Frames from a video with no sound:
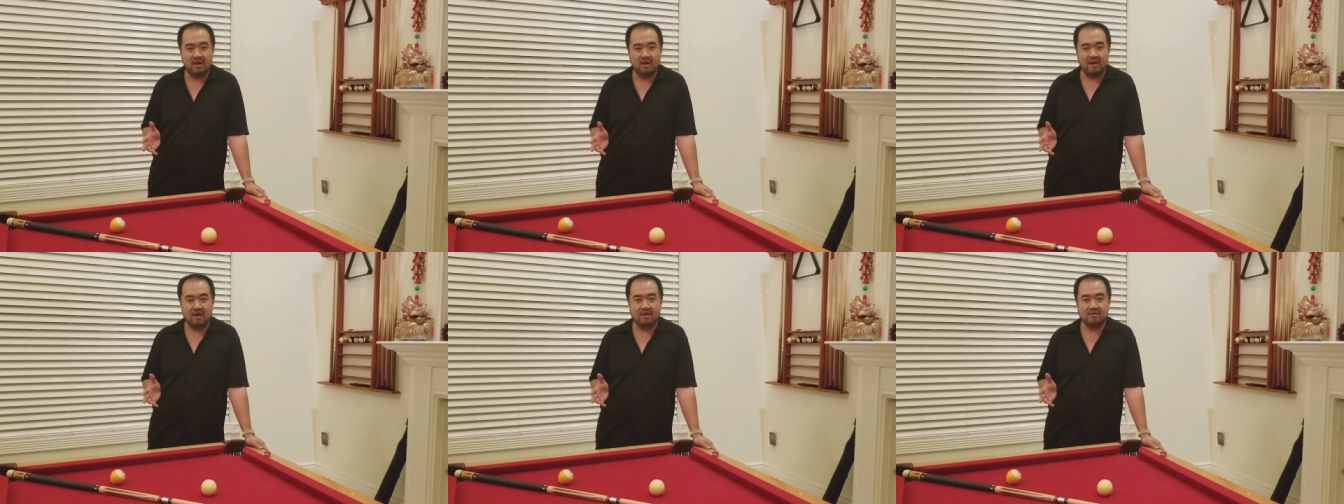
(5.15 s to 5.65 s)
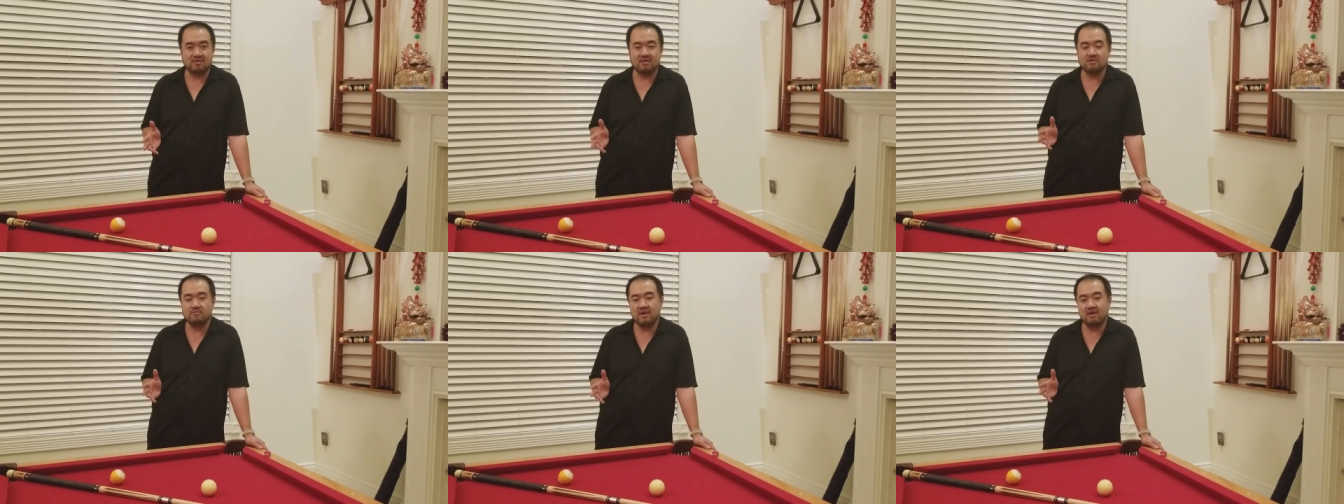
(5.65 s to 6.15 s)
and
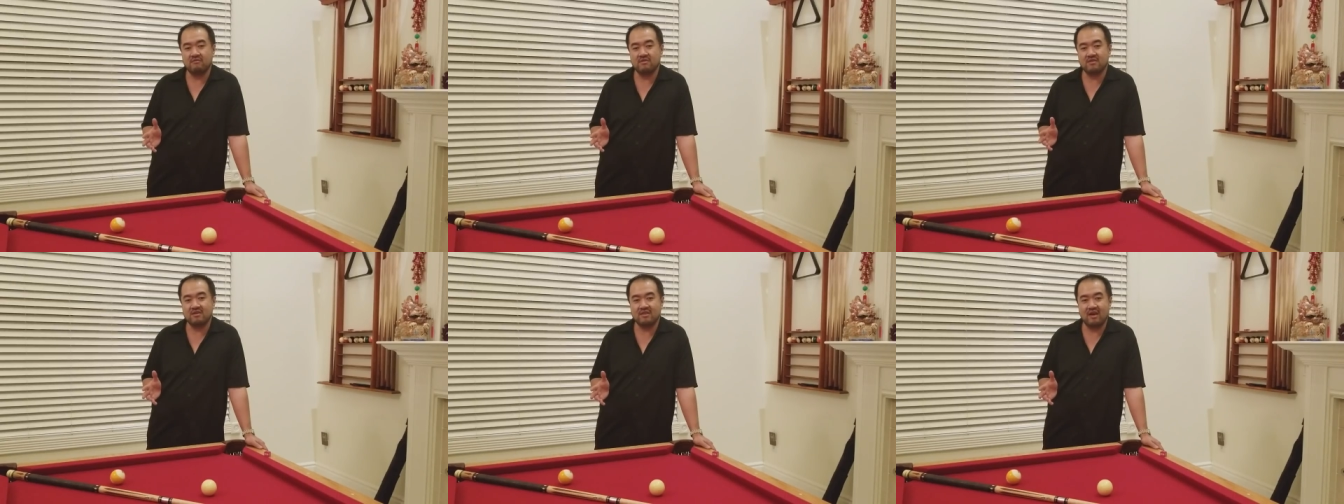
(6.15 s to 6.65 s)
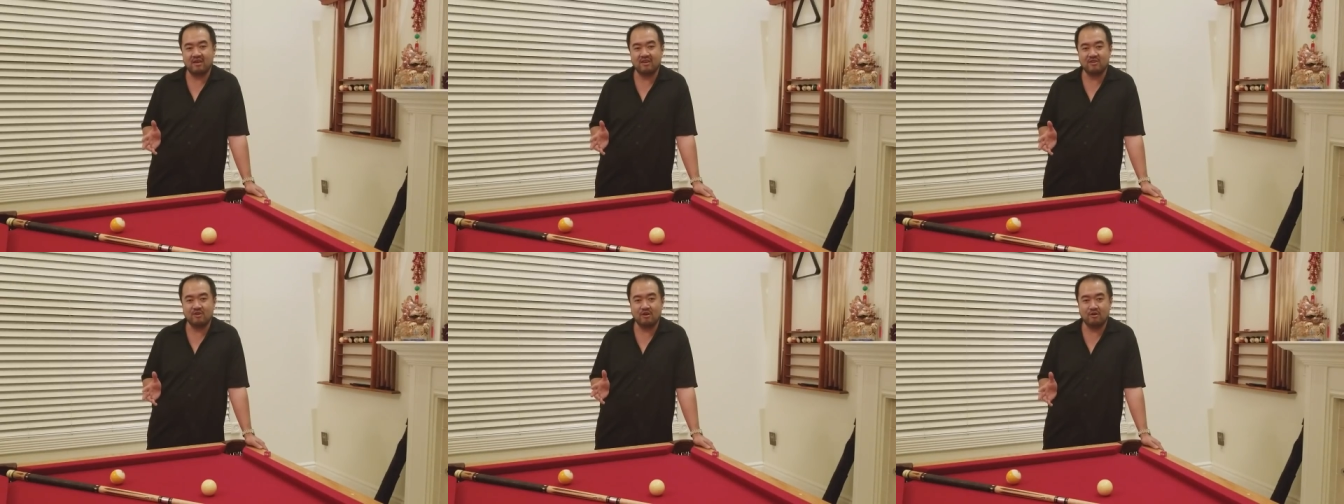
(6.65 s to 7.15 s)
teach me everything that
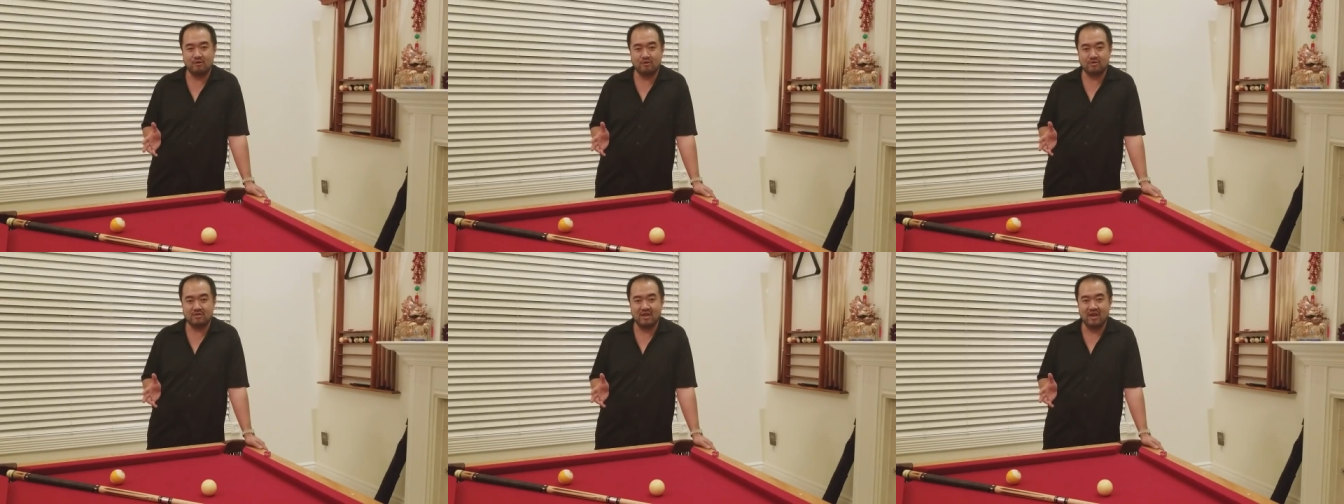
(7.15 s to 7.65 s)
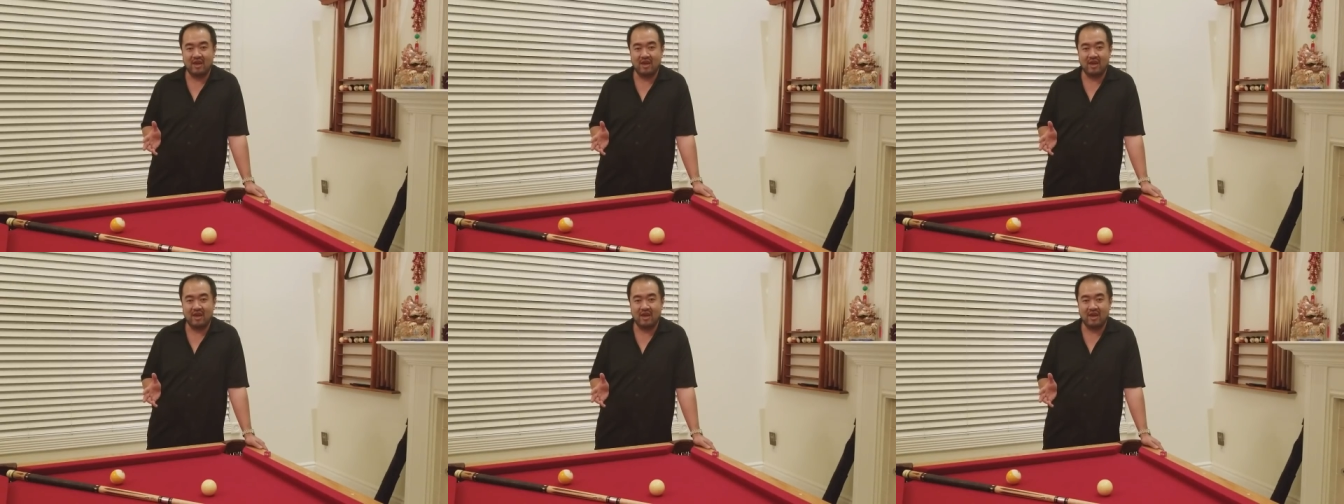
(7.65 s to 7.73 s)
he knows.